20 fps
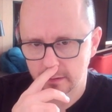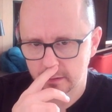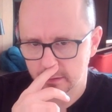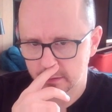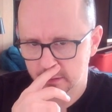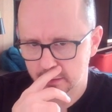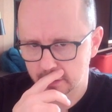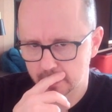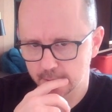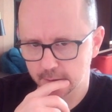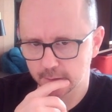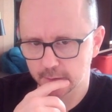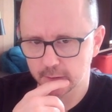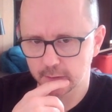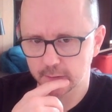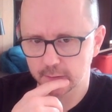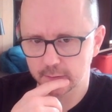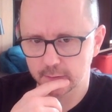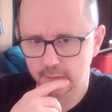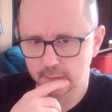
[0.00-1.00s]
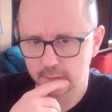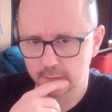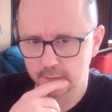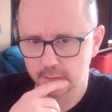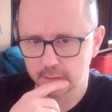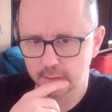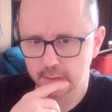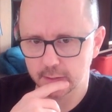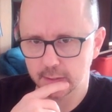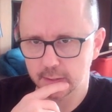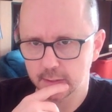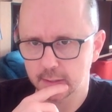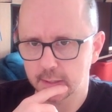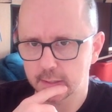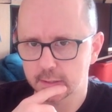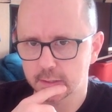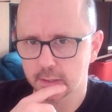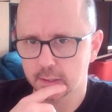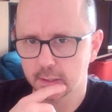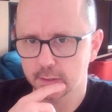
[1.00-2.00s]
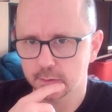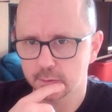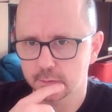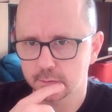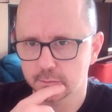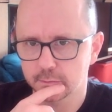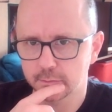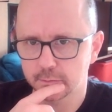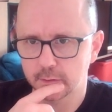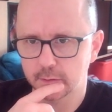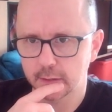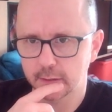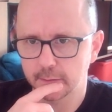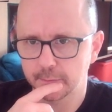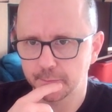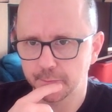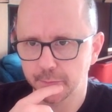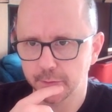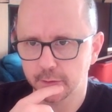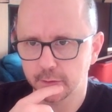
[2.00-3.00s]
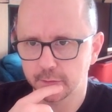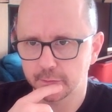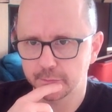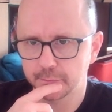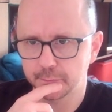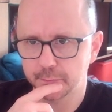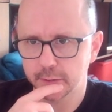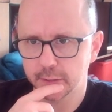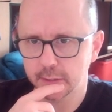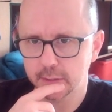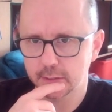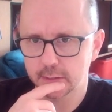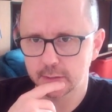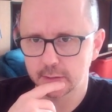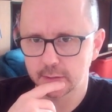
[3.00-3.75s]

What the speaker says: Still don't see that title. Offbeat